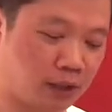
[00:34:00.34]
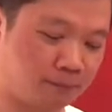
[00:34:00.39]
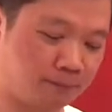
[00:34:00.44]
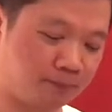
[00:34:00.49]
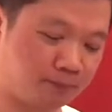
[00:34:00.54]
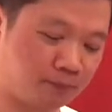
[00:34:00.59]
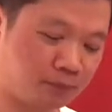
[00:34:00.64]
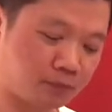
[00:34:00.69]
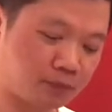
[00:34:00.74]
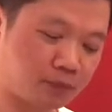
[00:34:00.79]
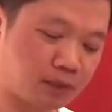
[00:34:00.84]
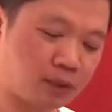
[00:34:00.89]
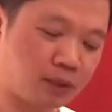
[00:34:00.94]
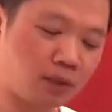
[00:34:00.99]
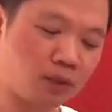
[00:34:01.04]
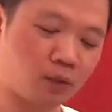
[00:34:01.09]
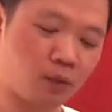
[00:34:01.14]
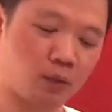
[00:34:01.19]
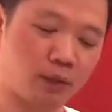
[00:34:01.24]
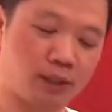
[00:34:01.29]
on
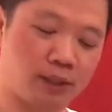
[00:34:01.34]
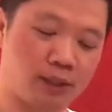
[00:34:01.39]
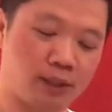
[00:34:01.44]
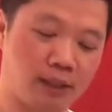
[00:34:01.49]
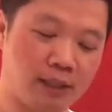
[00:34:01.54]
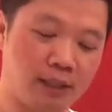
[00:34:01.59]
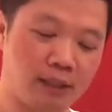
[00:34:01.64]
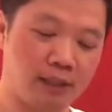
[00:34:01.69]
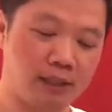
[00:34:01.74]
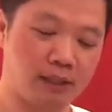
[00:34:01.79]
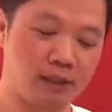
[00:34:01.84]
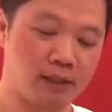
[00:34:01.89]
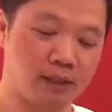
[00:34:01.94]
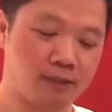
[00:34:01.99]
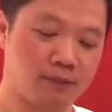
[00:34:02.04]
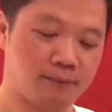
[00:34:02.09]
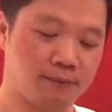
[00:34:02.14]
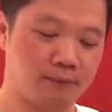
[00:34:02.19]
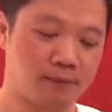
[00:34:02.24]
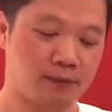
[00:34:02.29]
with it.
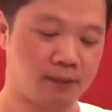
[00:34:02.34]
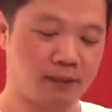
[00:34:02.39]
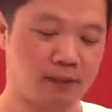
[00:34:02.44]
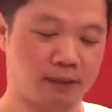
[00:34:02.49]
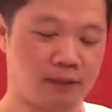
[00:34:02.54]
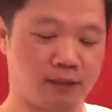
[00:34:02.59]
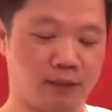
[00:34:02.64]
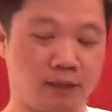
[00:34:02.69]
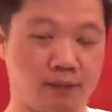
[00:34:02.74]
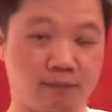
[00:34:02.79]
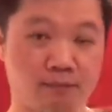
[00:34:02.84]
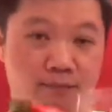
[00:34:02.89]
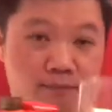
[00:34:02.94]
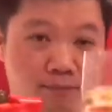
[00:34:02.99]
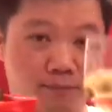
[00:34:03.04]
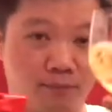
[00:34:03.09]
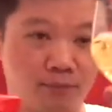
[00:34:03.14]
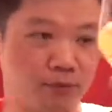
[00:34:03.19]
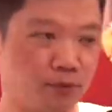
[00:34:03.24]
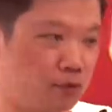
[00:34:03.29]
And
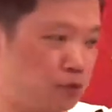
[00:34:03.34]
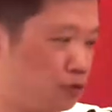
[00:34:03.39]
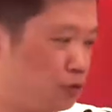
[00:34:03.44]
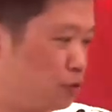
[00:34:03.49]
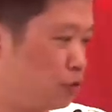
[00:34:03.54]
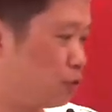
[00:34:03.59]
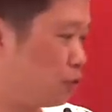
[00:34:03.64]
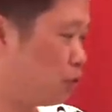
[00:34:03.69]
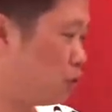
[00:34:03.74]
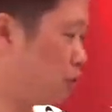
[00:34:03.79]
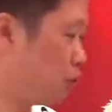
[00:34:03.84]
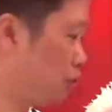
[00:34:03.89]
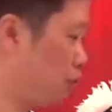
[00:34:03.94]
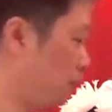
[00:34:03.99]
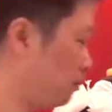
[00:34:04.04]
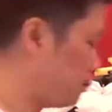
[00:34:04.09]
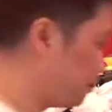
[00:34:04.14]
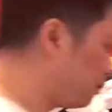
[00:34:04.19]
cheers.